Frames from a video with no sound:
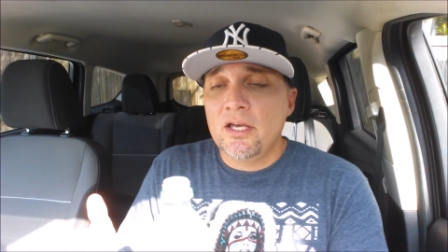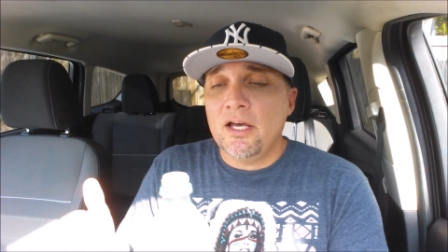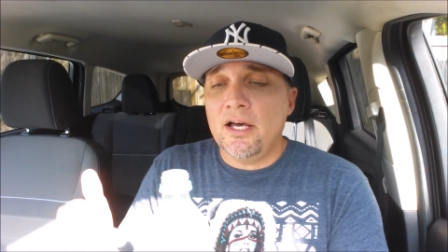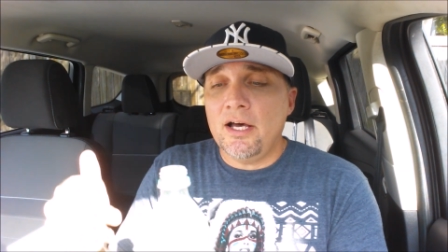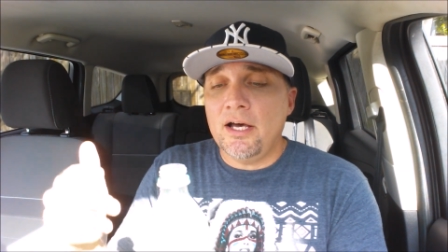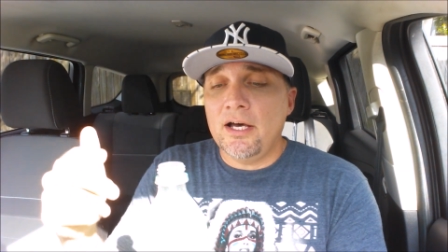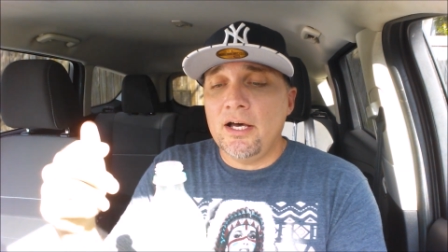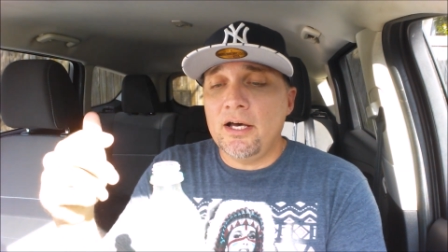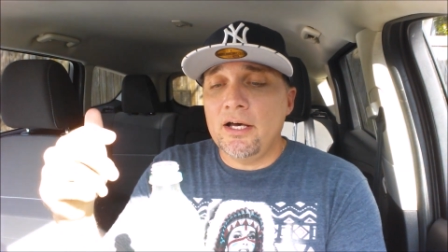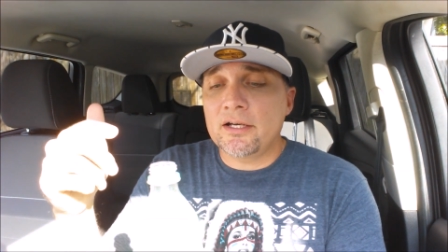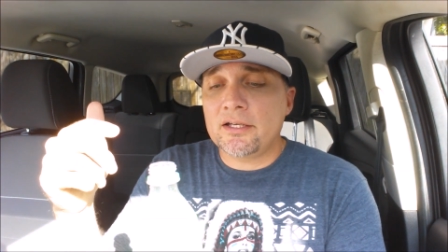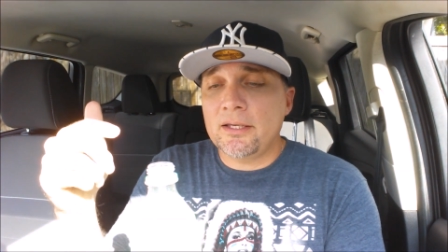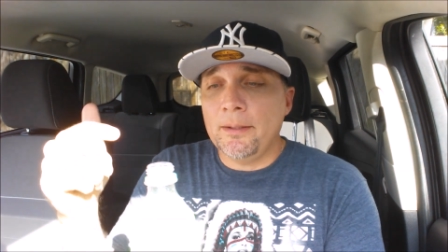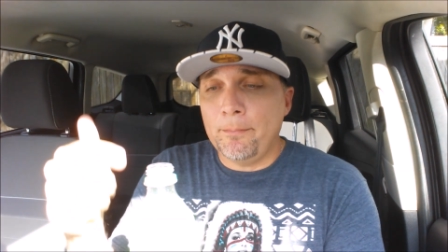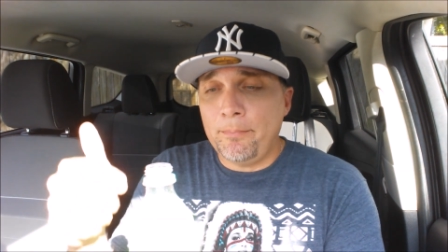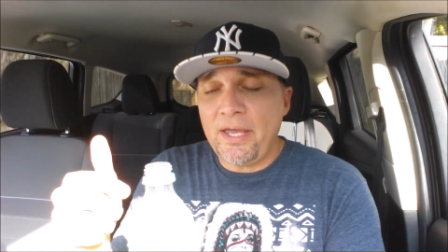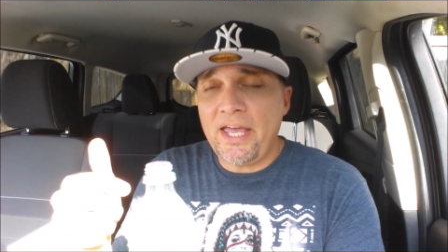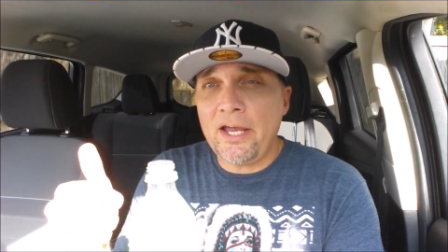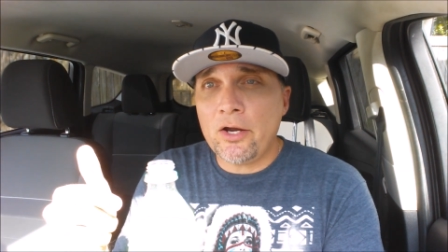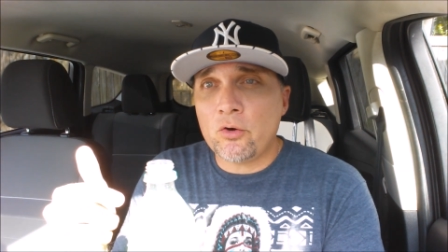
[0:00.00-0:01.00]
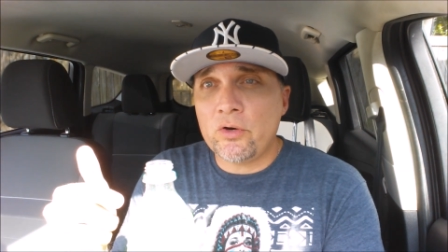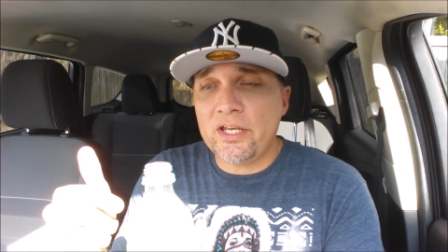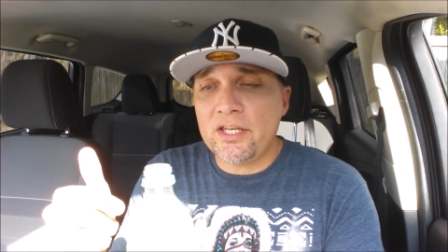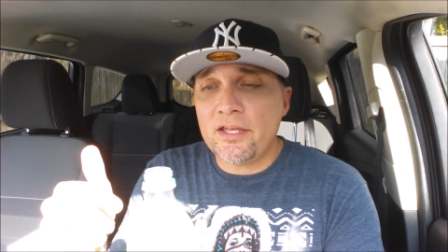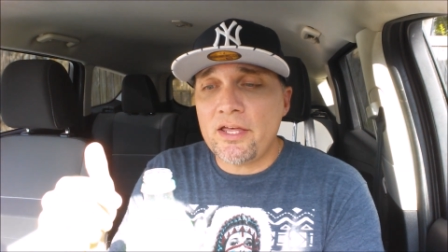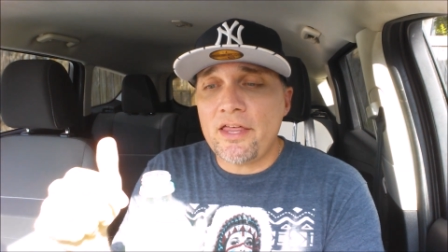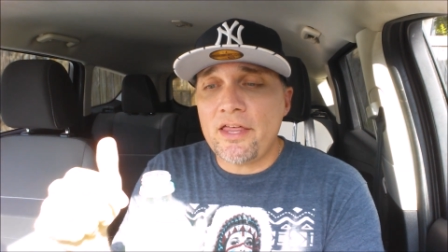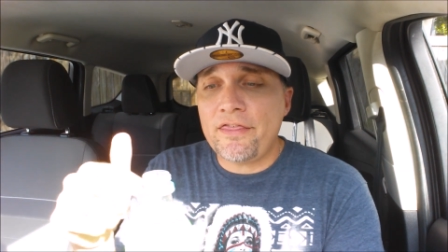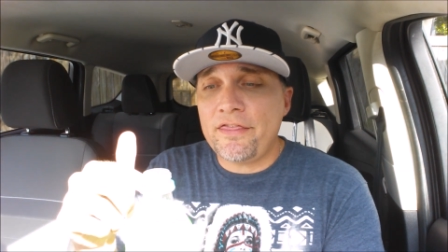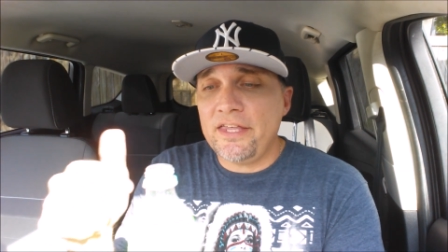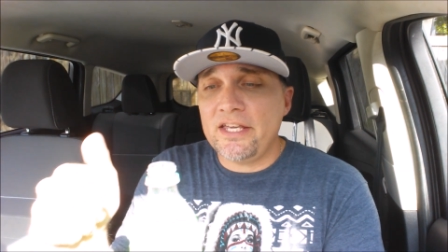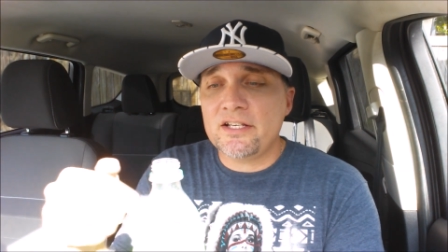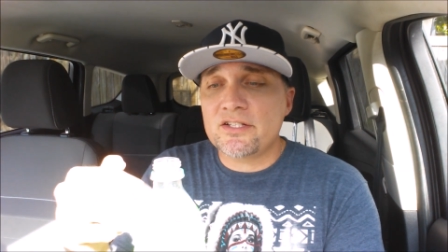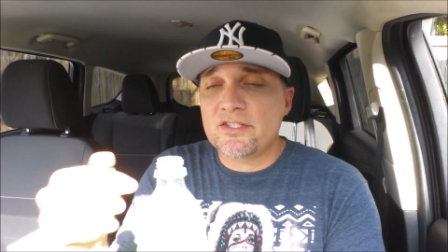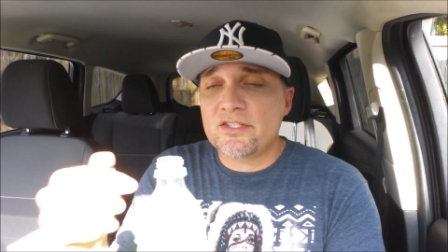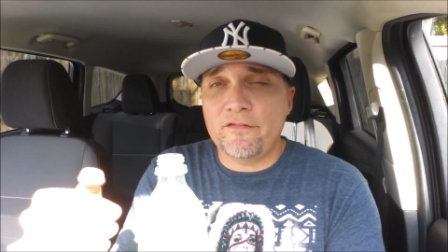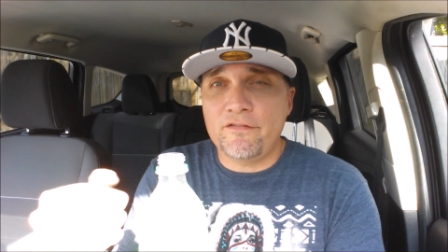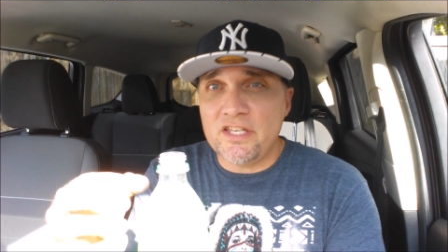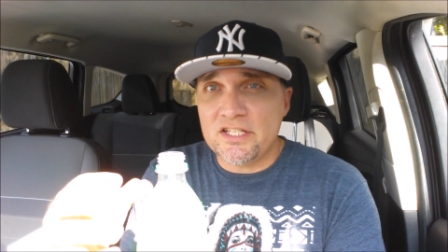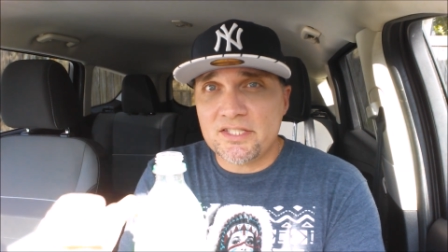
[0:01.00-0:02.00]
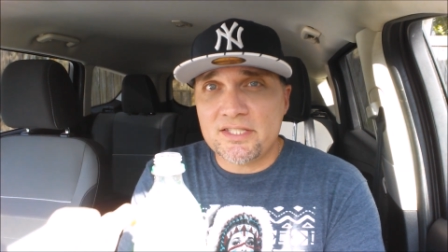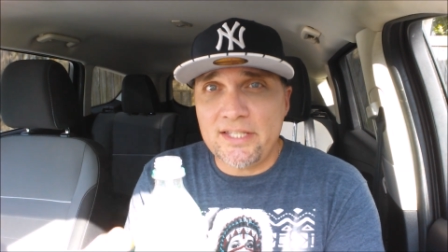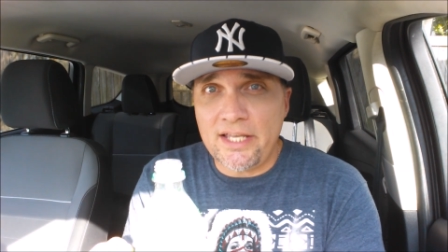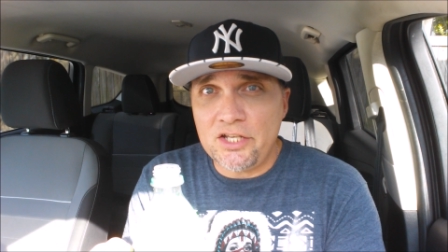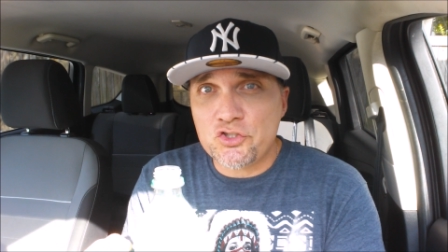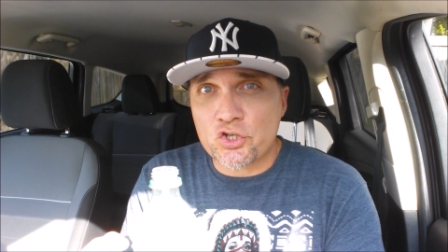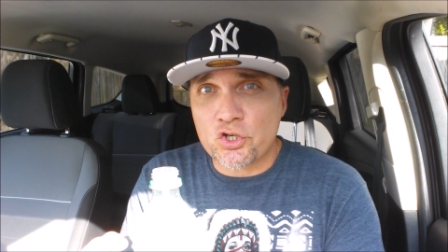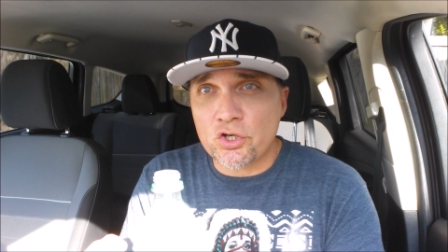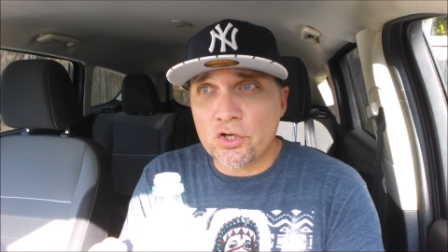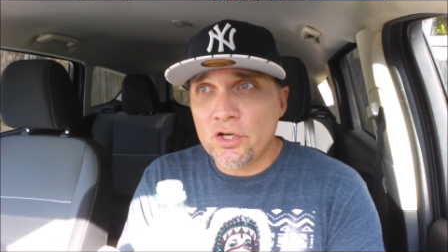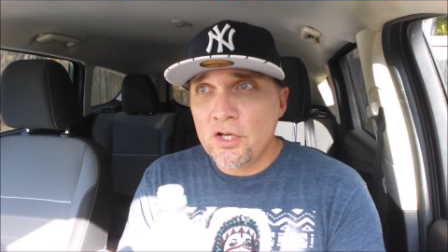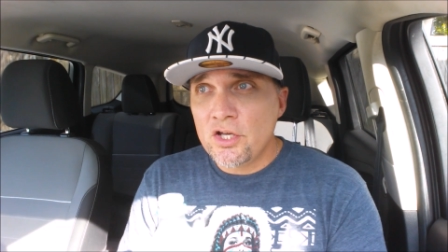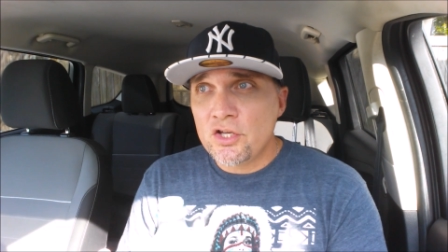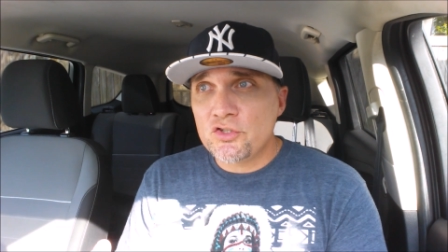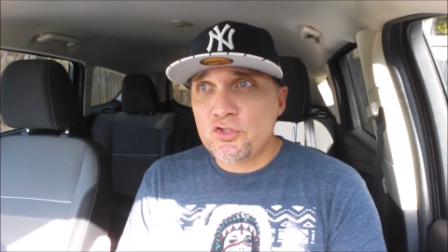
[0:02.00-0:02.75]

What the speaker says: Comparing things of this nature